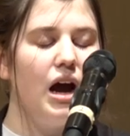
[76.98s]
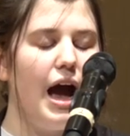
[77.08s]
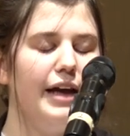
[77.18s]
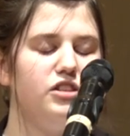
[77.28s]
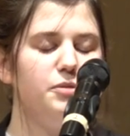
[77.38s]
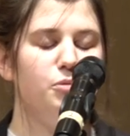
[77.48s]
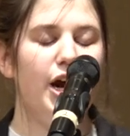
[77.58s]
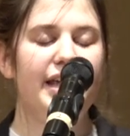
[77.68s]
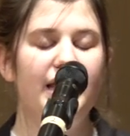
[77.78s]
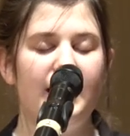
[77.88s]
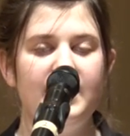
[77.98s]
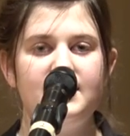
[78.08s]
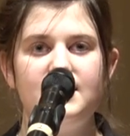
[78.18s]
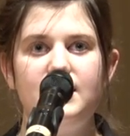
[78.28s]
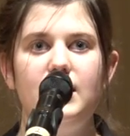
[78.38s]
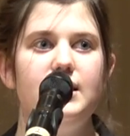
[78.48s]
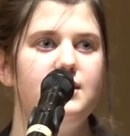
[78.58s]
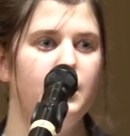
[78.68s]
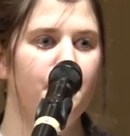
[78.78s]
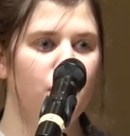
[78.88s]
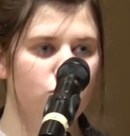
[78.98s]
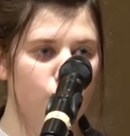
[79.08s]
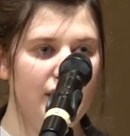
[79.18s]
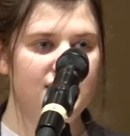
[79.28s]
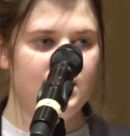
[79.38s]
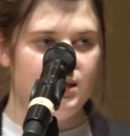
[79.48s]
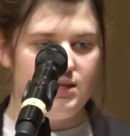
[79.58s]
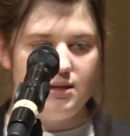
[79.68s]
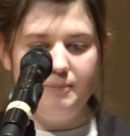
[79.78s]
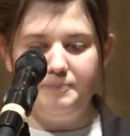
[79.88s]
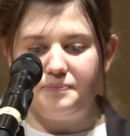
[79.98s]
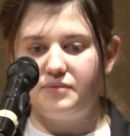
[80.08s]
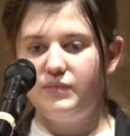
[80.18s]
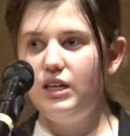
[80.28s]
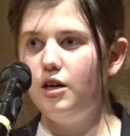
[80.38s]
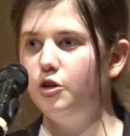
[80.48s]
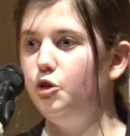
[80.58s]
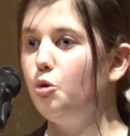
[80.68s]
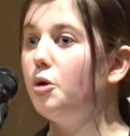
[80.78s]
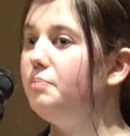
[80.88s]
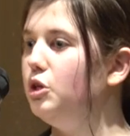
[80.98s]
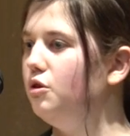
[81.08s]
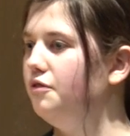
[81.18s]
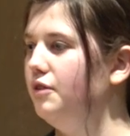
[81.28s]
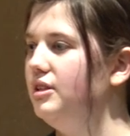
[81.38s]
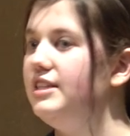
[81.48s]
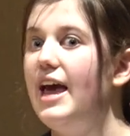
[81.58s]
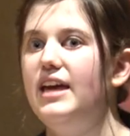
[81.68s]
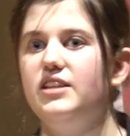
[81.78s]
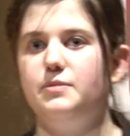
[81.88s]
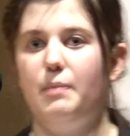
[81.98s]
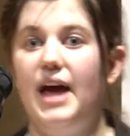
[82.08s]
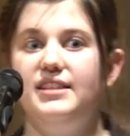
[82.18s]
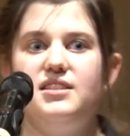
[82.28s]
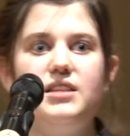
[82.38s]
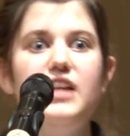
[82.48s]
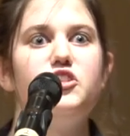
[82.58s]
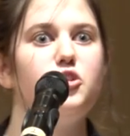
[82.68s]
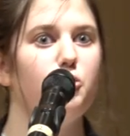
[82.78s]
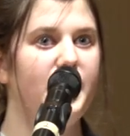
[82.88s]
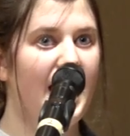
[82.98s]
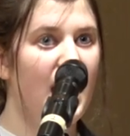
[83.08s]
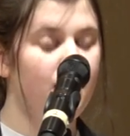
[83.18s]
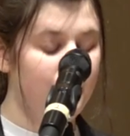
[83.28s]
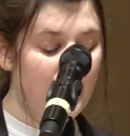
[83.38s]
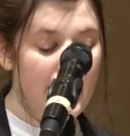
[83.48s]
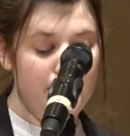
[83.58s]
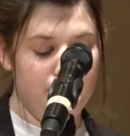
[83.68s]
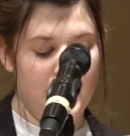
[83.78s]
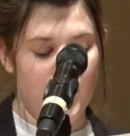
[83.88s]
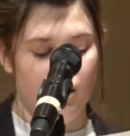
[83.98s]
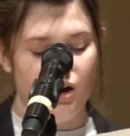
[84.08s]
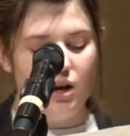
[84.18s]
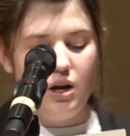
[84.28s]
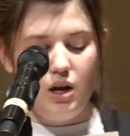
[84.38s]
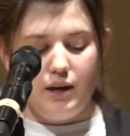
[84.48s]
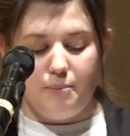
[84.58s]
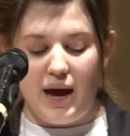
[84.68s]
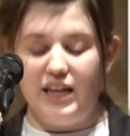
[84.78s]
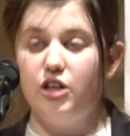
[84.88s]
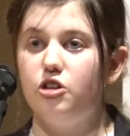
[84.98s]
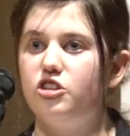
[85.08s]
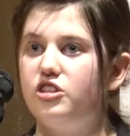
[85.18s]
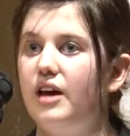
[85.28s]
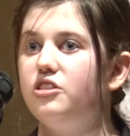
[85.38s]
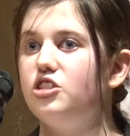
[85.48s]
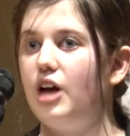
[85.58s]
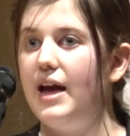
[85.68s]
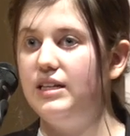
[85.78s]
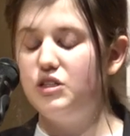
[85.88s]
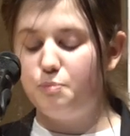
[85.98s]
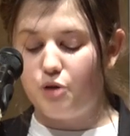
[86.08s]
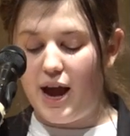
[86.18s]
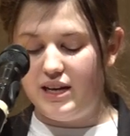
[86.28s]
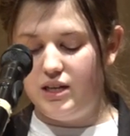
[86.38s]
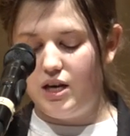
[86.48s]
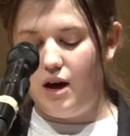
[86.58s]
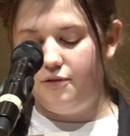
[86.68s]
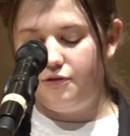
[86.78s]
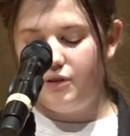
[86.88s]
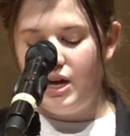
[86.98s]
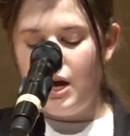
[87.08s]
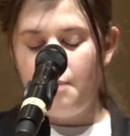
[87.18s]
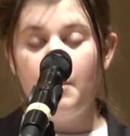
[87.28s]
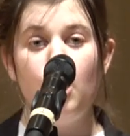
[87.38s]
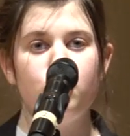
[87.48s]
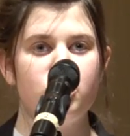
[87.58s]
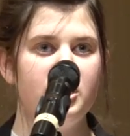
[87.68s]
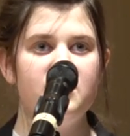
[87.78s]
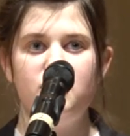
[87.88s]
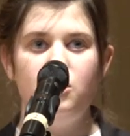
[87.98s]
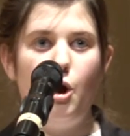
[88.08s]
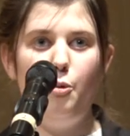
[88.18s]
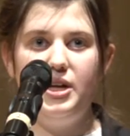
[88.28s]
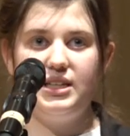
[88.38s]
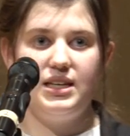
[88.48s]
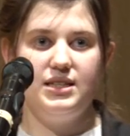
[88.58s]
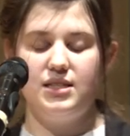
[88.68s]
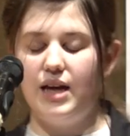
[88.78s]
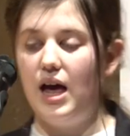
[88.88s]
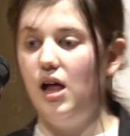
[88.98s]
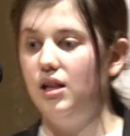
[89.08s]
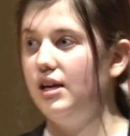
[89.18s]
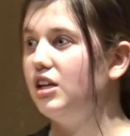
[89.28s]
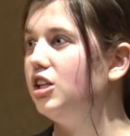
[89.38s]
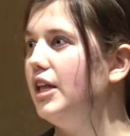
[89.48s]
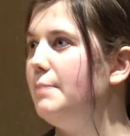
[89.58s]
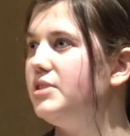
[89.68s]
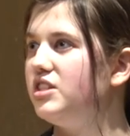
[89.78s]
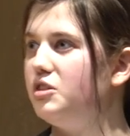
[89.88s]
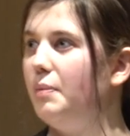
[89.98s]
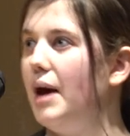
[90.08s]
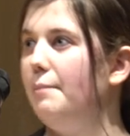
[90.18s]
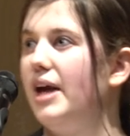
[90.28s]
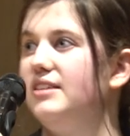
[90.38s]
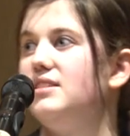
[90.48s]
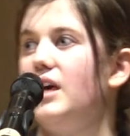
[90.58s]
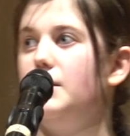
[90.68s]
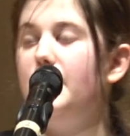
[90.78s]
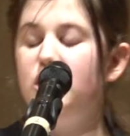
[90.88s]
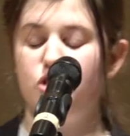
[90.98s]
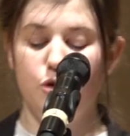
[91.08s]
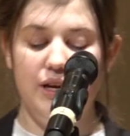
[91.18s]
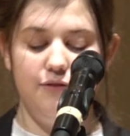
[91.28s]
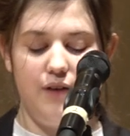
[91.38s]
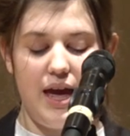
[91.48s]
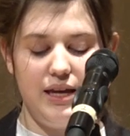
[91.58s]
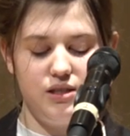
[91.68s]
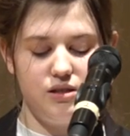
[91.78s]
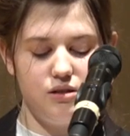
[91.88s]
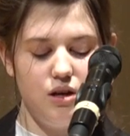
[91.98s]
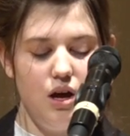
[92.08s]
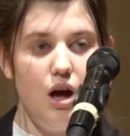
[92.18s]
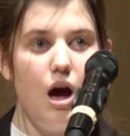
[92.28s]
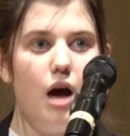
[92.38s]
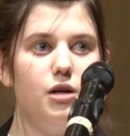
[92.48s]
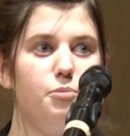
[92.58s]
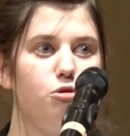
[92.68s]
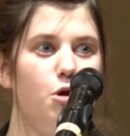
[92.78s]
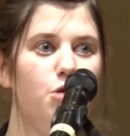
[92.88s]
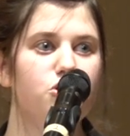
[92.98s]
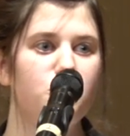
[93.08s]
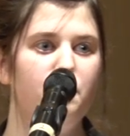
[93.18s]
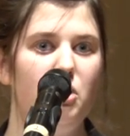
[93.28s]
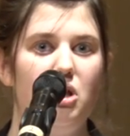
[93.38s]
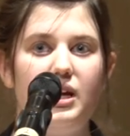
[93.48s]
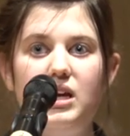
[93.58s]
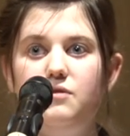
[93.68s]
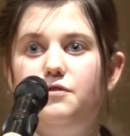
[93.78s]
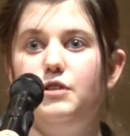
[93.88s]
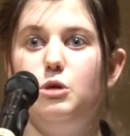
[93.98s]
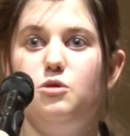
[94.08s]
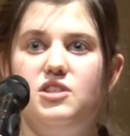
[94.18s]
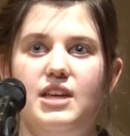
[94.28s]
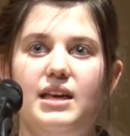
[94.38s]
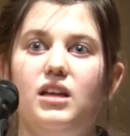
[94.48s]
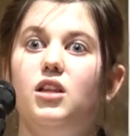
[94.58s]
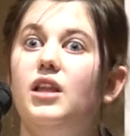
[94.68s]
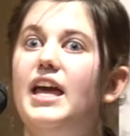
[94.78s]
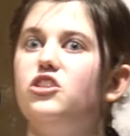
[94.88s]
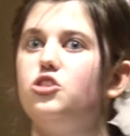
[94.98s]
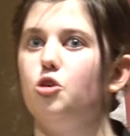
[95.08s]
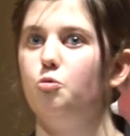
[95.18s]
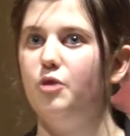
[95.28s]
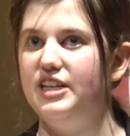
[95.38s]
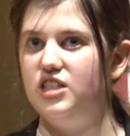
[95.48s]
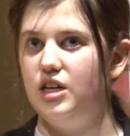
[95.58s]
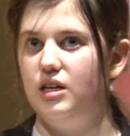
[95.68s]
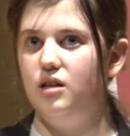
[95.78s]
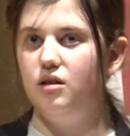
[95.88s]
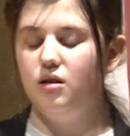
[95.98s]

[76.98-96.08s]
ice breaking at city simple noises your beautiful day is my sensory nightmare. My inner sunshine is bright enough, emotions no one can tell, eclipsed by my sedimentary face, unapproachable, confusing, glacier rigid.